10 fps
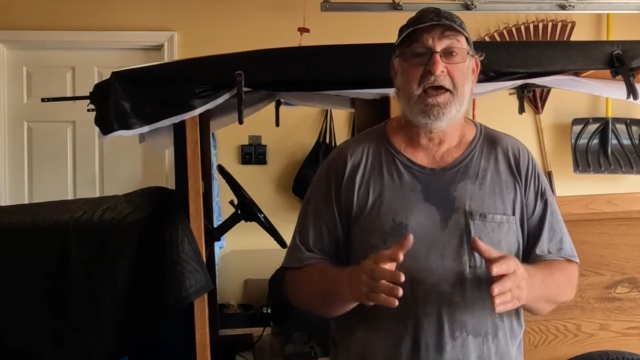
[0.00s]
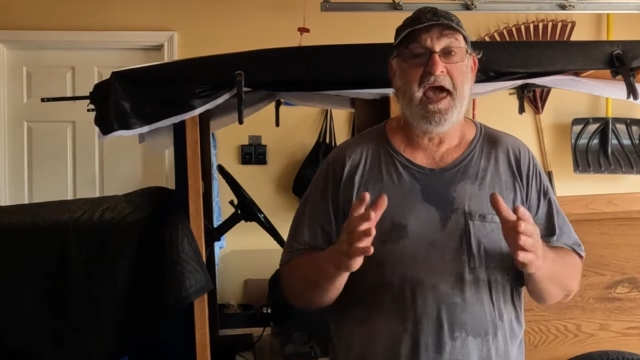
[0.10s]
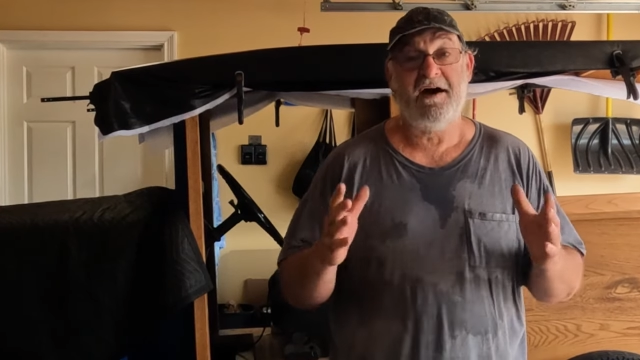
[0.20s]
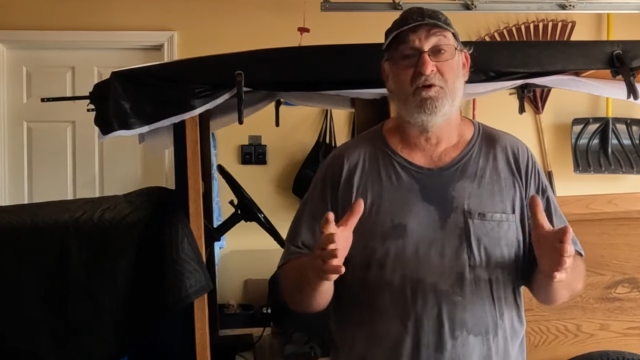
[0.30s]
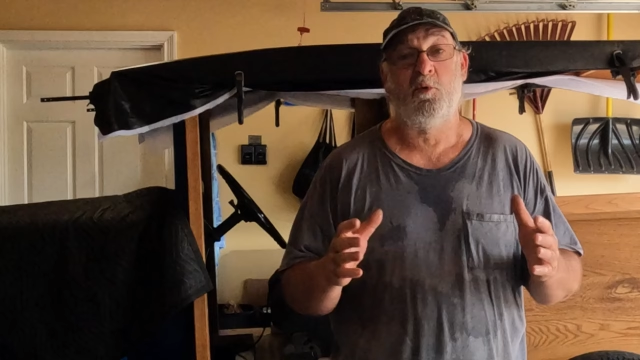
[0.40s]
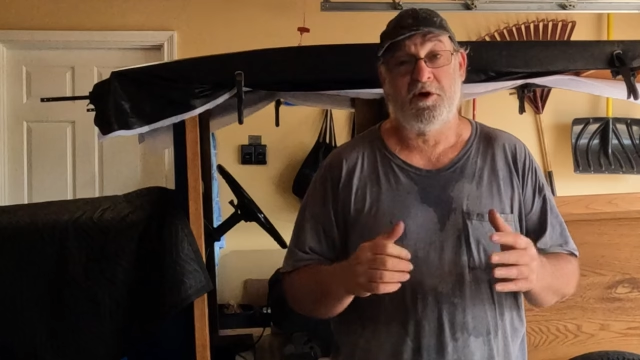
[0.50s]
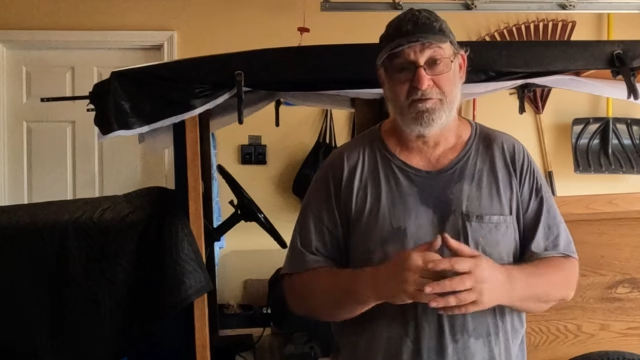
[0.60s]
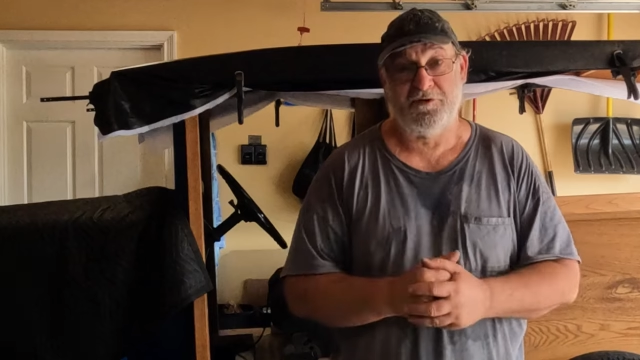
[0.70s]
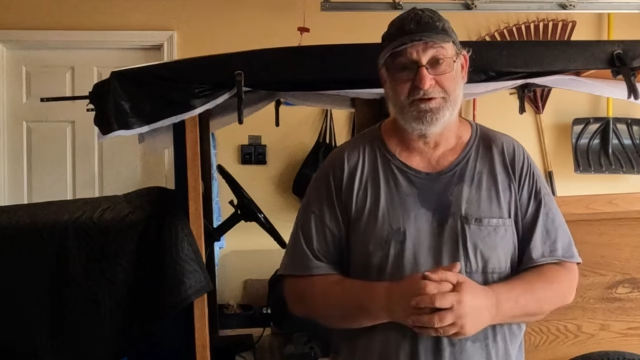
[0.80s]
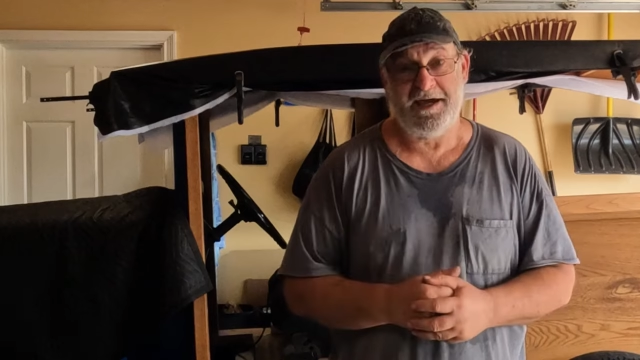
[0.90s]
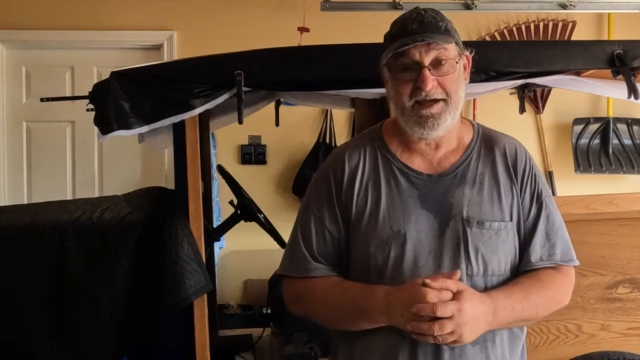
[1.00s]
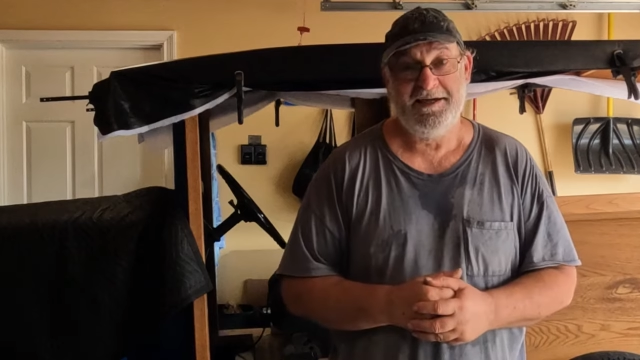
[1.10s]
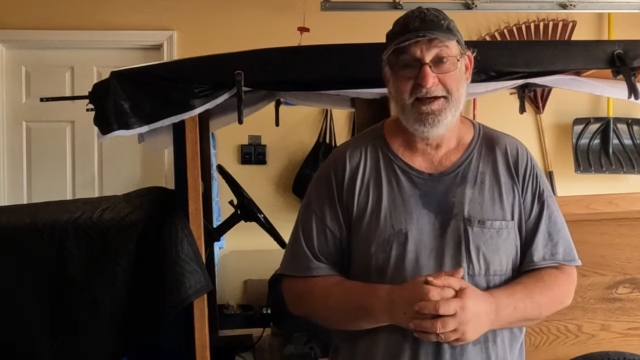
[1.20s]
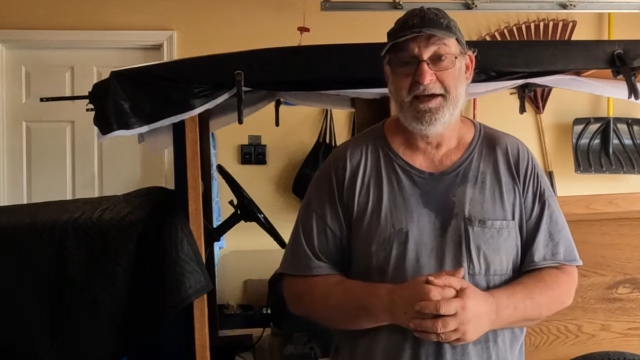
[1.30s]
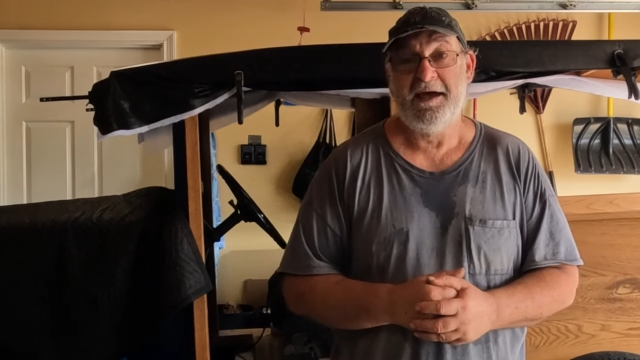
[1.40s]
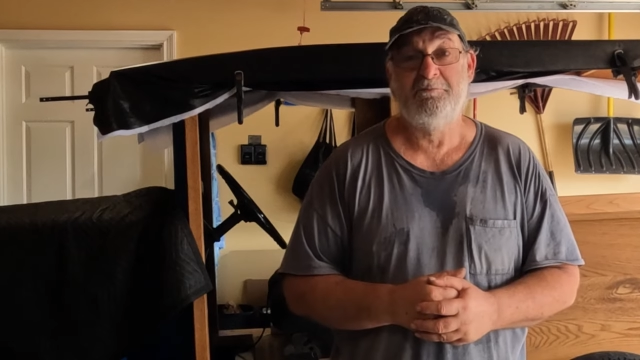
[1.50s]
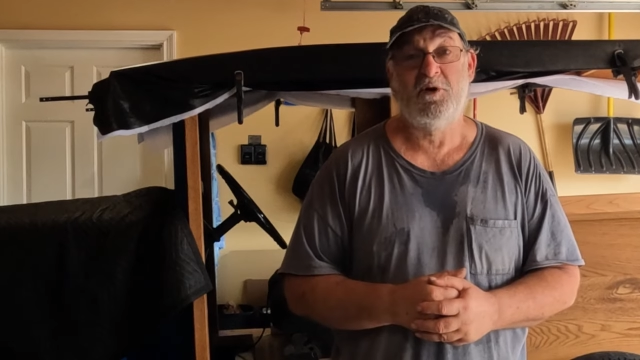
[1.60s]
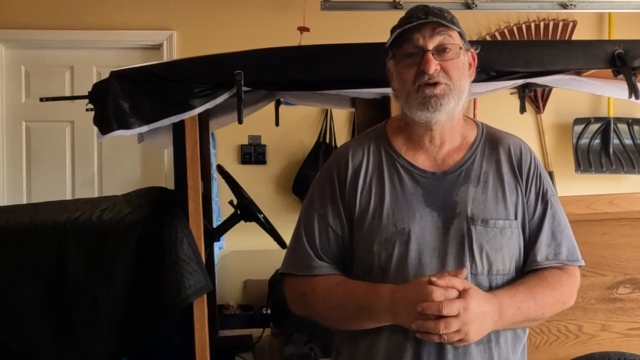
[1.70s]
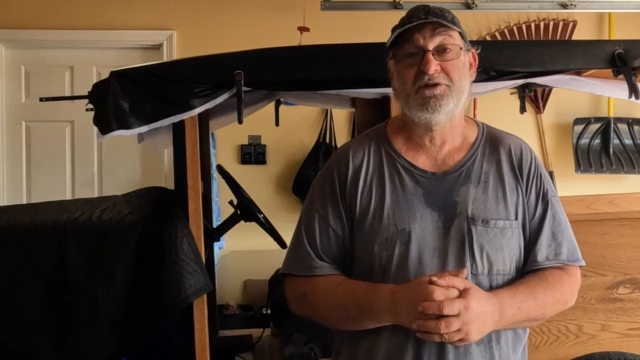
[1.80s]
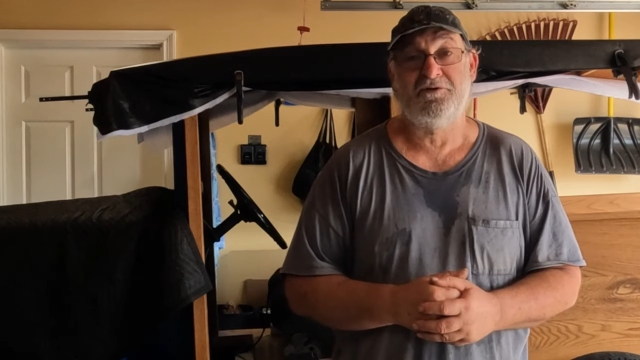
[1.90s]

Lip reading: Have a wonderful day, and most